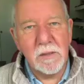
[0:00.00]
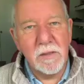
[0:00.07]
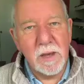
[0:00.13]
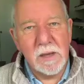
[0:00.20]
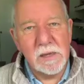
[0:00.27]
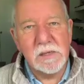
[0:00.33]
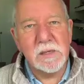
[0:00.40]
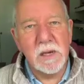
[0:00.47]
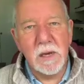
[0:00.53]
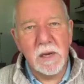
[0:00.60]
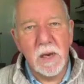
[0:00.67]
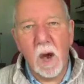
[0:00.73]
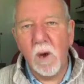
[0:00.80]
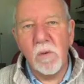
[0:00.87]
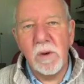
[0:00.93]
they say,
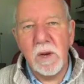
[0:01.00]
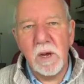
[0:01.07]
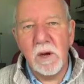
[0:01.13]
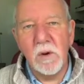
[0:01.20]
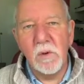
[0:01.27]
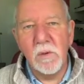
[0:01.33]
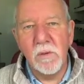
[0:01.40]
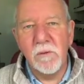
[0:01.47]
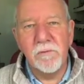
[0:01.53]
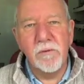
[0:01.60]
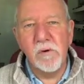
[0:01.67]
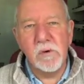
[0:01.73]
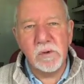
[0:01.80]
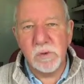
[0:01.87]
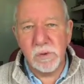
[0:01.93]
oh no,
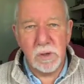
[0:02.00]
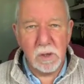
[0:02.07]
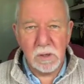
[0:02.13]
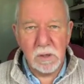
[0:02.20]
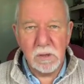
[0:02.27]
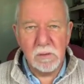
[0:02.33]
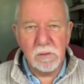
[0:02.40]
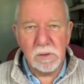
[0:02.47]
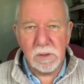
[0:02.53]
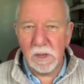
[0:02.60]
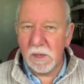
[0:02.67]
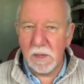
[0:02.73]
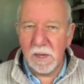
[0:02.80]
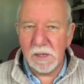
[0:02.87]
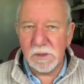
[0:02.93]
force was not used and
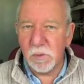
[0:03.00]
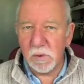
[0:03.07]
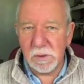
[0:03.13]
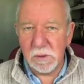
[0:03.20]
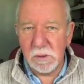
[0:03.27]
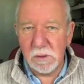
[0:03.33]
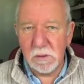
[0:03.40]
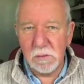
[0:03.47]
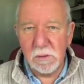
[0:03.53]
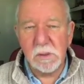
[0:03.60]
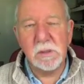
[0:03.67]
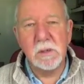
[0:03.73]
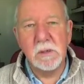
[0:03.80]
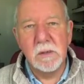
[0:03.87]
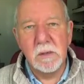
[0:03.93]
gas wasn't used,
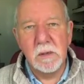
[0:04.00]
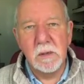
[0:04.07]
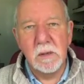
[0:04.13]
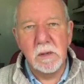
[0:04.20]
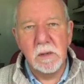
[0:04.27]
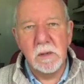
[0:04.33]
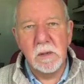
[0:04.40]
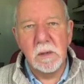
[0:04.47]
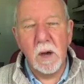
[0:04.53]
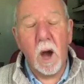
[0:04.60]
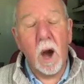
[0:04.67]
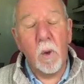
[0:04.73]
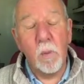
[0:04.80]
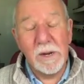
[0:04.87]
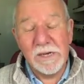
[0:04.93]

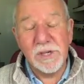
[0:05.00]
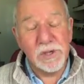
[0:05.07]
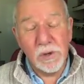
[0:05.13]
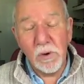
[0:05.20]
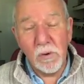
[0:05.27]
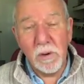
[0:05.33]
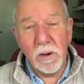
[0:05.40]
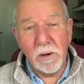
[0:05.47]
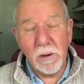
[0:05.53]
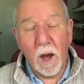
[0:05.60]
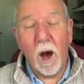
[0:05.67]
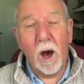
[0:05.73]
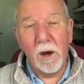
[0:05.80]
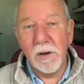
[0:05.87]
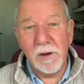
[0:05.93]
we saw it
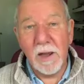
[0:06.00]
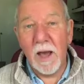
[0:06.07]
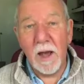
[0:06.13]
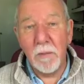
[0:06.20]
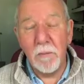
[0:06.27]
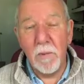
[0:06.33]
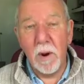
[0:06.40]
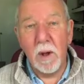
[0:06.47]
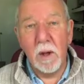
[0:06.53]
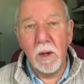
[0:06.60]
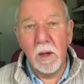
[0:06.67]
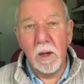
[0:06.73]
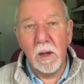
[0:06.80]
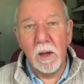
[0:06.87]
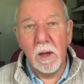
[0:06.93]
on camera.
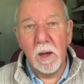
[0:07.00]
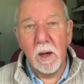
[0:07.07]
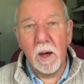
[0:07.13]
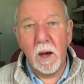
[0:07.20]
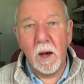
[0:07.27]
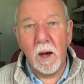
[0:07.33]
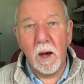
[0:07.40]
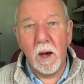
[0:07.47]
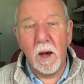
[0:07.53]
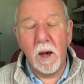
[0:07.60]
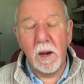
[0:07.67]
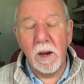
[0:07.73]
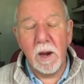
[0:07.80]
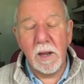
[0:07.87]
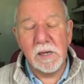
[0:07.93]

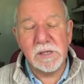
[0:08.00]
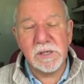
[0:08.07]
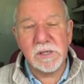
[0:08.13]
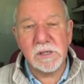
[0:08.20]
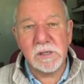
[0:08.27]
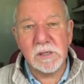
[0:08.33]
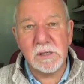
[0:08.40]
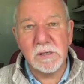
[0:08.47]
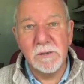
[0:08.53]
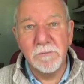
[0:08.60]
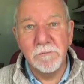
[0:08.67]
Unless